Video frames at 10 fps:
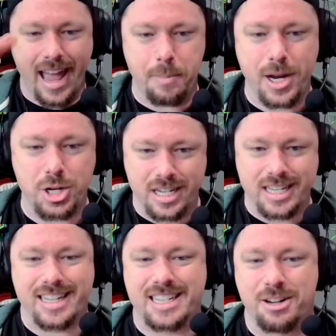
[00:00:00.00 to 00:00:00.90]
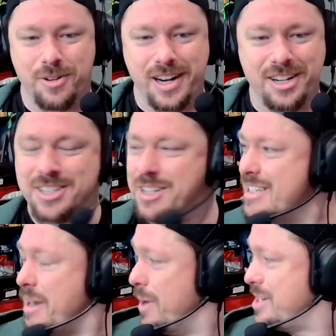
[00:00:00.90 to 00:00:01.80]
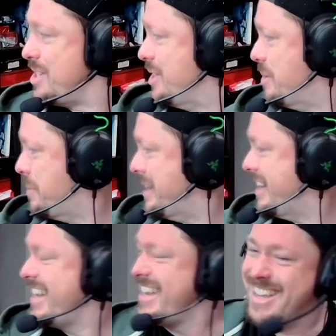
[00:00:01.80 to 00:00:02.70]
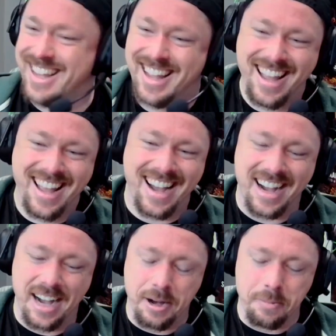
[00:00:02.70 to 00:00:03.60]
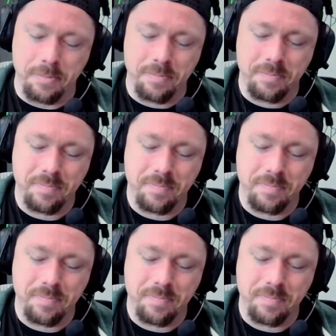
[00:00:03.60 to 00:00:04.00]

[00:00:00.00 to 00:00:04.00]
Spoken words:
animation disc over here somewhere too. But um,